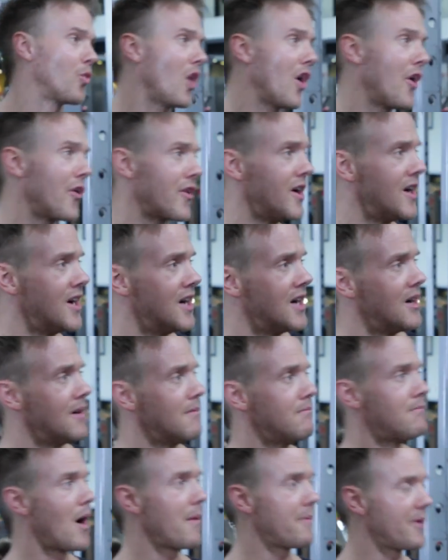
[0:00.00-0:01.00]
world
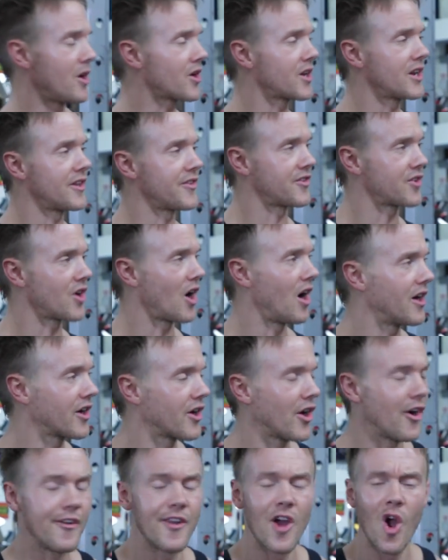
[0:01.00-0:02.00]
might be looking at this guy and
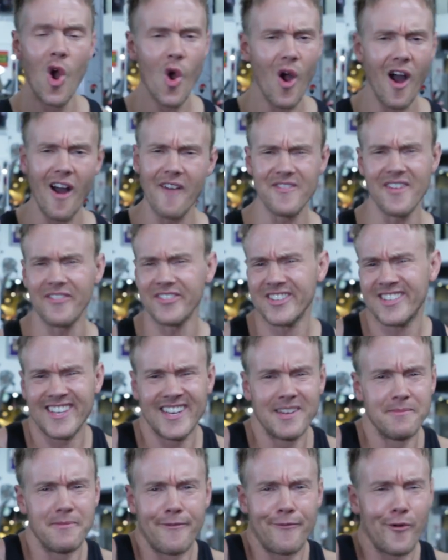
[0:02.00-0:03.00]
going, I've
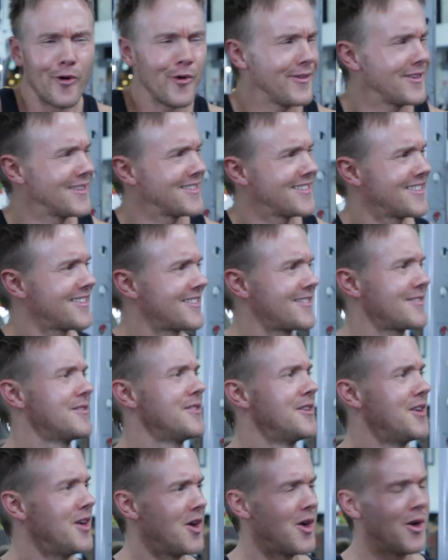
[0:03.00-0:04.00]
seen him before.
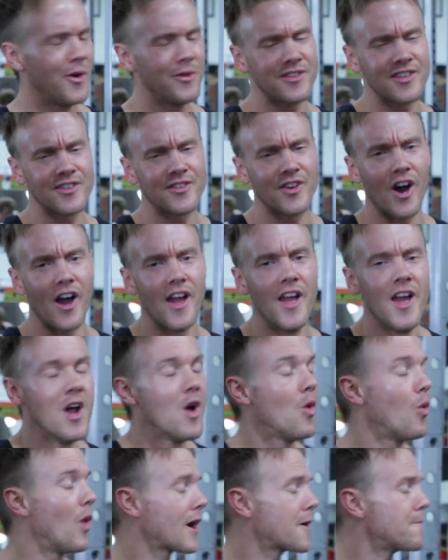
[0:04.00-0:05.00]
Who's this guy?
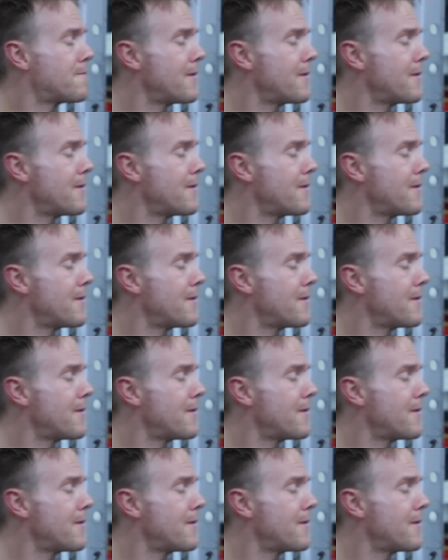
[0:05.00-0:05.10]
Where can